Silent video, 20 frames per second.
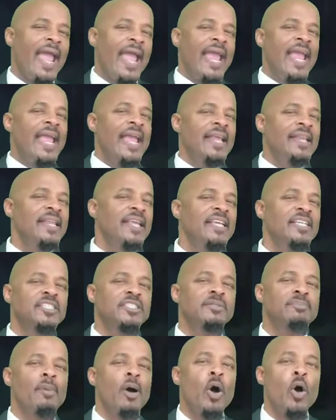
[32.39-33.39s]
and his
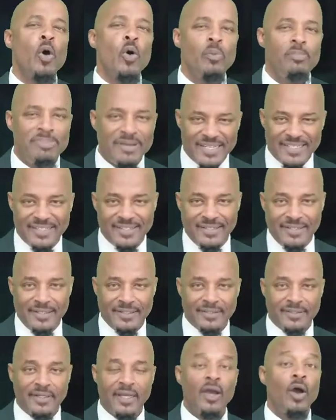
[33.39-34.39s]
small
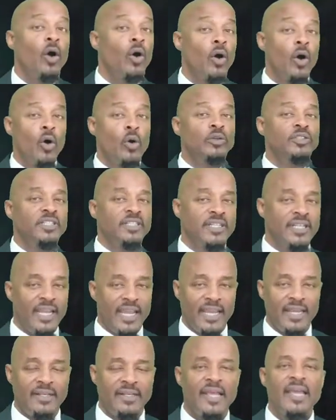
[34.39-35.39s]
business,
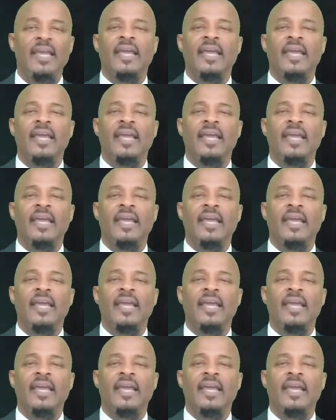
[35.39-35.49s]
OceanGate,